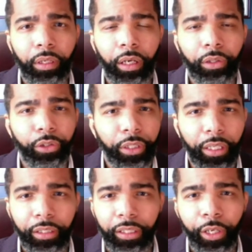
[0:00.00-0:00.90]
looking
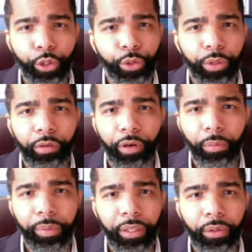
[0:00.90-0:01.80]
at the history of our
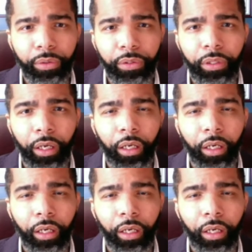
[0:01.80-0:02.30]
bills,